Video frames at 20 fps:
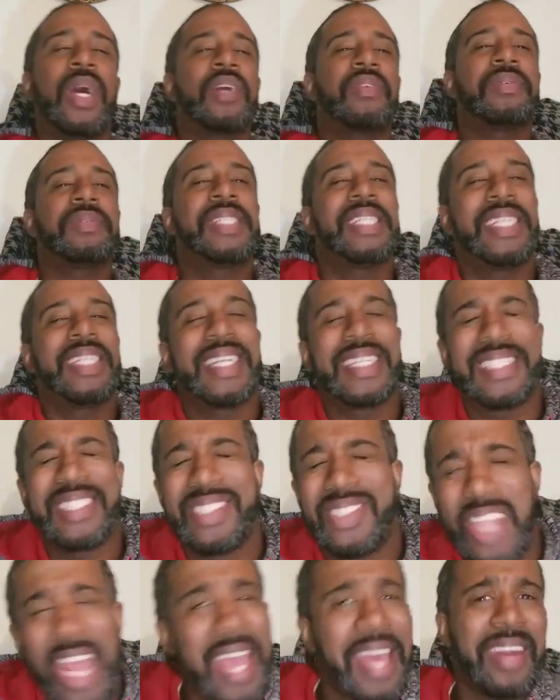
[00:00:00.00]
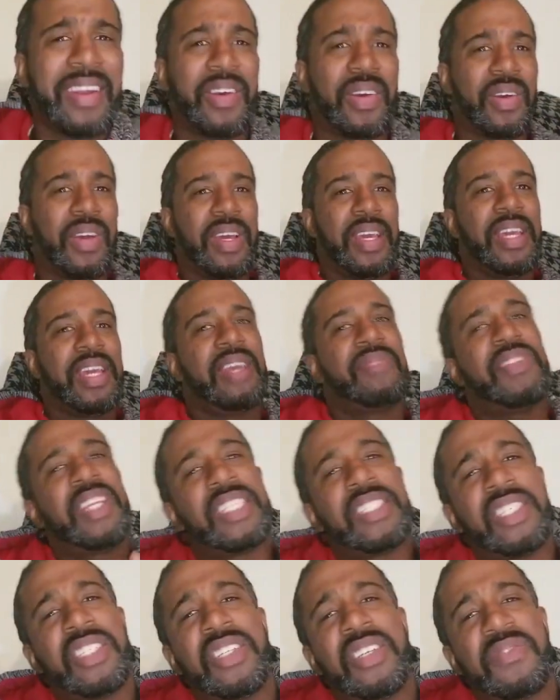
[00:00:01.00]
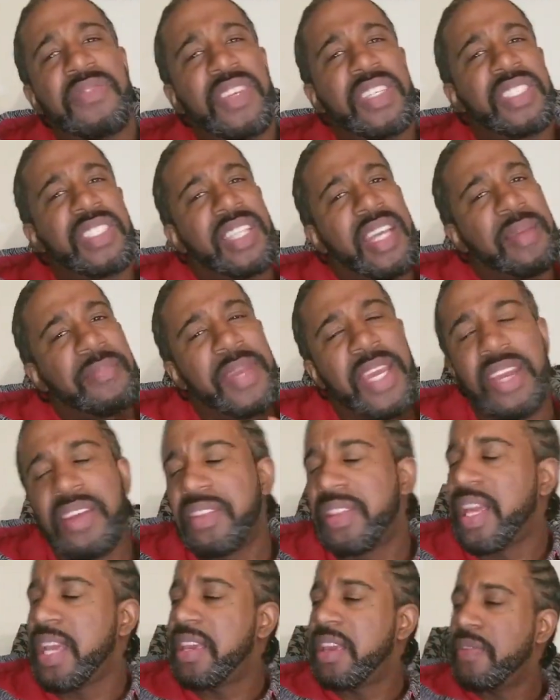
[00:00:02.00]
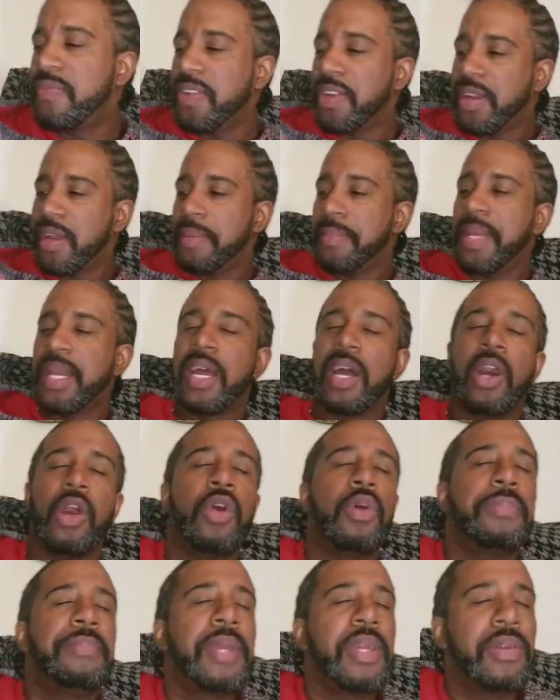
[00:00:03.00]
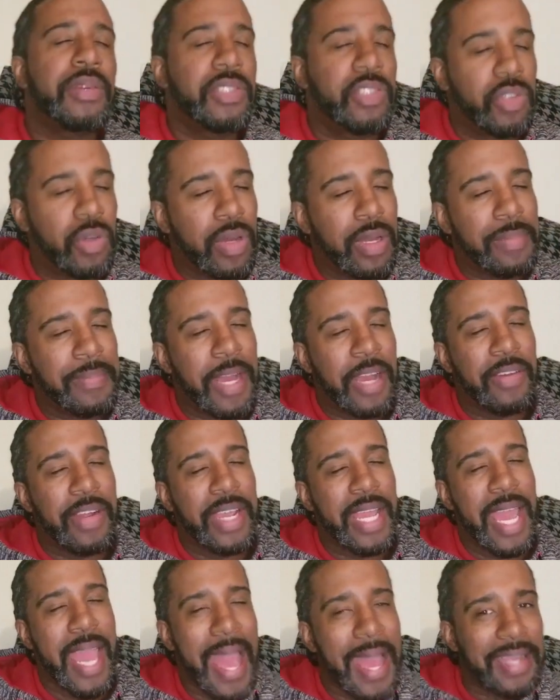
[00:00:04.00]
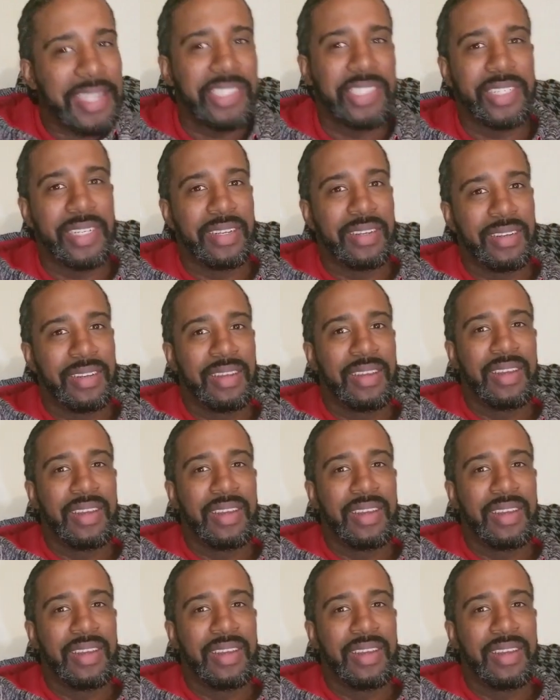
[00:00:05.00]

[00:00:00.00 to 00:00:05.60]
Welcome to the channel. If this is your first time here, thank you for coming. I hope you enjoy my reaction.